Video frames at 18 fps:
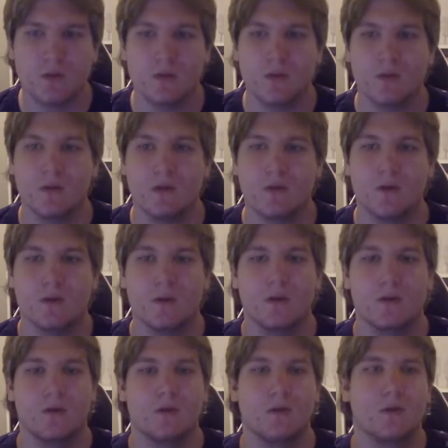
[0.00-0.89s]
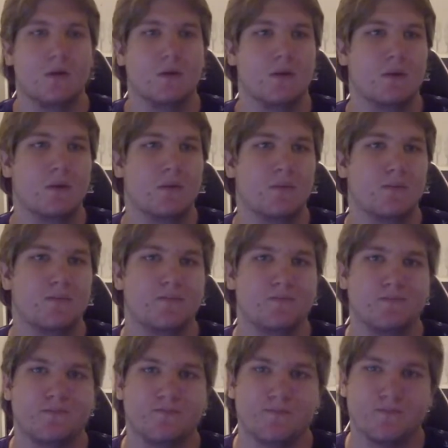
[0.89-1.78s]

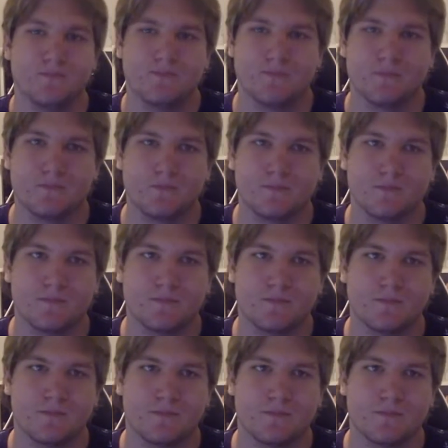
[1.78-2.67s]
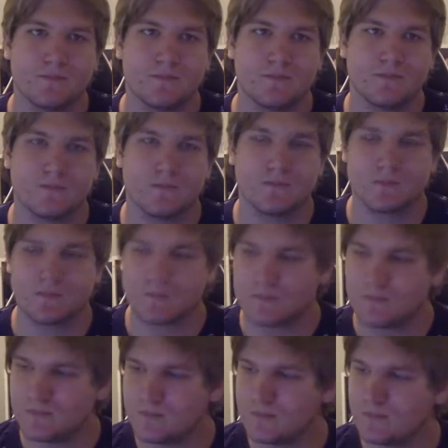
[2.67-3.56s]

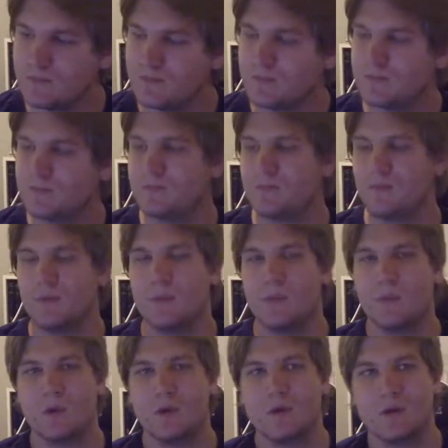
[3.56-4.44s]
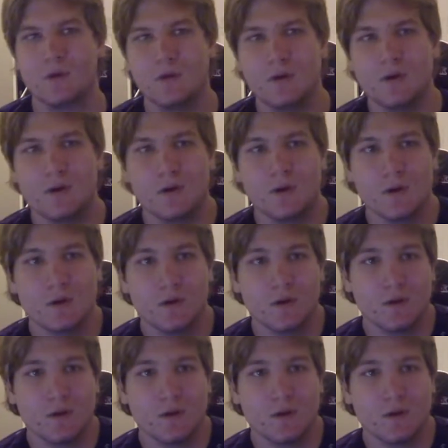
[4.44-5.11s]
(no one is talking)